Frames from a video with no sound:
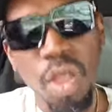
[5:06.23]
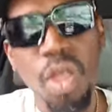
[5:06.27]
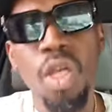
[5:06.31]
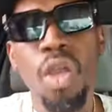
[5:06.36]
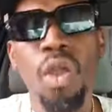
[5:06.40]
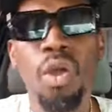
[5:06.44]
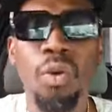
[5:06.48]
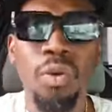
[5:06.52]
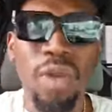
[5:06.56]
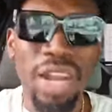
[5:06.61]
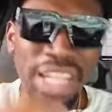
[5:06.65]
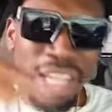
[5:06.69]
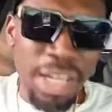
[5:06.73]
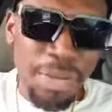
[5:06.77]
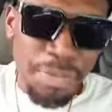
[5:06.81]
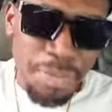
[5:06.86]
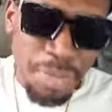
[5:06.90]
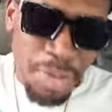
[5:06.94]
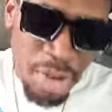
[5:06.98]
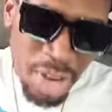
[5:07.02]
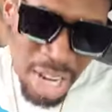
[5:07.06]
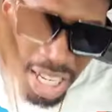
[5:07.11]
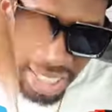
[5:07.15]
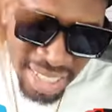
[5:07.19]
When the
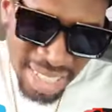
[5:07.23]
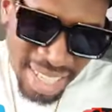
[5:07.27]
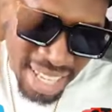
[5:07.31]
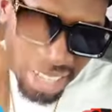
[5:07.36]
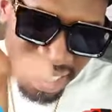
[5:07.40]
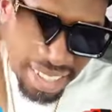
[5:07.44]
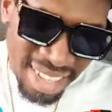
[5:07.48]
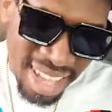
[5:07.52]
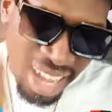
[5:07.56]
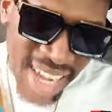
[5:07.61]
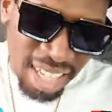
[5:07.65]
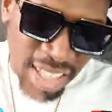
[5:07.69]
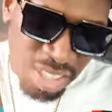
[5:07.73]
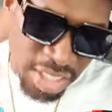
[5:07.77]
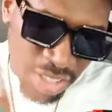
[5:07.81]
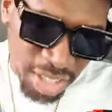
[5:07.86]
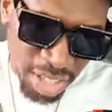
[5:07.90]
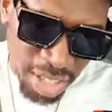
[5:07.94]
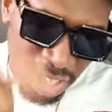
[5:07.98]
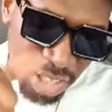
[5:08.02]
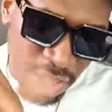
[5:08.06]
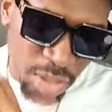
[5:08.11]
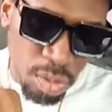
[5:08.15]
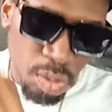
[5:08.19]
present
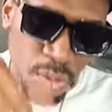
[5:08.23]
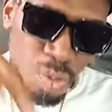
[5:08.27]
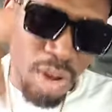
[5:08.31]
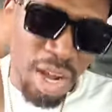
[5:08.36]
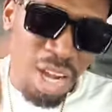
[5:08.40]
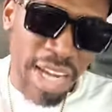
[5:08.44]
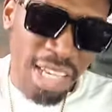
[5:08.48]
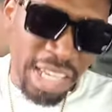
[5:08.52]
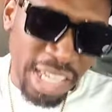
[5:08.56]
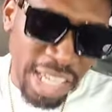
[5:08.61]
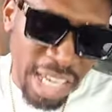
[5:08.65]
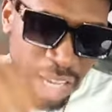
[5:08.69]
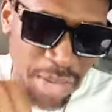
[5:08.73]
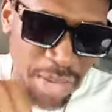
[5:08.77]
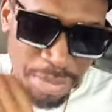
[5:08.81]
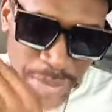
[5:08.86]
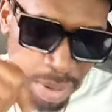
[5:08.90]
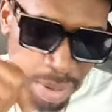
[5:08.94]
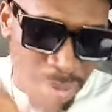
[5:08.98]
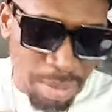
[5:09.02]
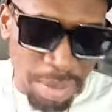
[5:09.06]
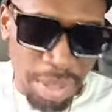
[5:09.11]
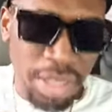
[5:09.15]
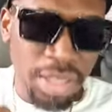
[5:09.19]
doctors who are
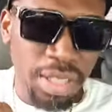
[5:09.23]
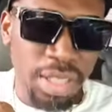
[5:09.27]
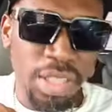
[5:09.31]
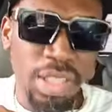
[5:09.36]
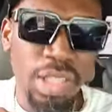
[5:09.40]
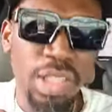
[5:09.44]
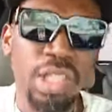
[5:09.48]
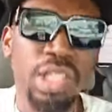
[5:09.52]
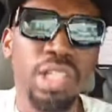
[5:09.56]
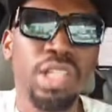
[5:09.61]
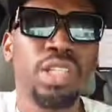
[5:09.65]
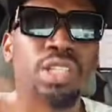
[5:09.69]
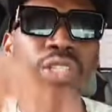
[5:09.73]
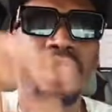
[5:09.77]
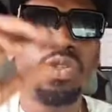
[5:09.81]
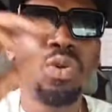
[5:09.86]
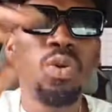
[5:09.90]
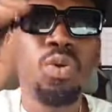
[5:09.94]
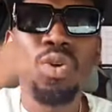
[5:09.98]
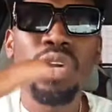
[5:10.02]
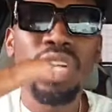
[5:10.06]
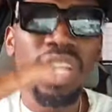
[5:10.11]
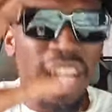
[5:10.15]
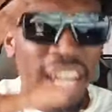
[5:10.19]
capable do
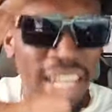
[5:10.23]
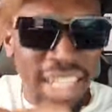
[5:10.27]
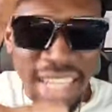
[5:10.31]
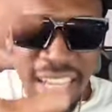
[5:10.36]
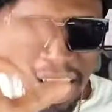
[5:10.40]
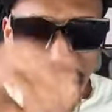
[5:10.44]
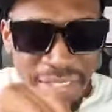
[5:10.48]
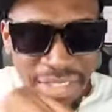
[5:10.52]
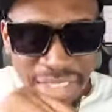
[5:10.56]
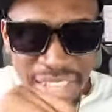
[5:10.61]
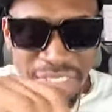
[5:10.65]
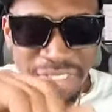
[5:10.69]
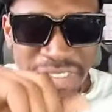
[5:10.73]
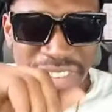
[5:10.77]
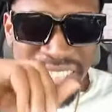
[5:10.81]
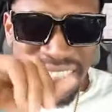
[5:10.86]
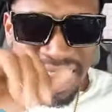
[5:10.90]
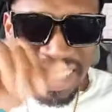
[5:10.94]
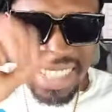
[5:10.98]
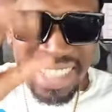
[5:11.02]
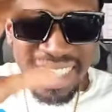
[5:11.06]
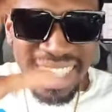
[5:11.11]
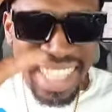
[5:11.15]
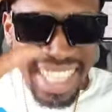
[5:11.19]
not have the
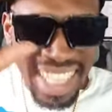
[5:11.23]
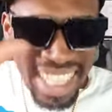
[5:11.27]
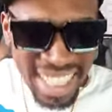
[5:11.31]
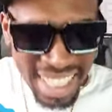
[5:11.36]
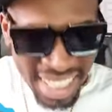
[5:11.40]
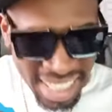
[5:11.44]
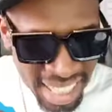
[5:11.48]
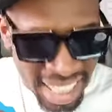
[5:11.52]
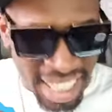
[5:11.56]
facility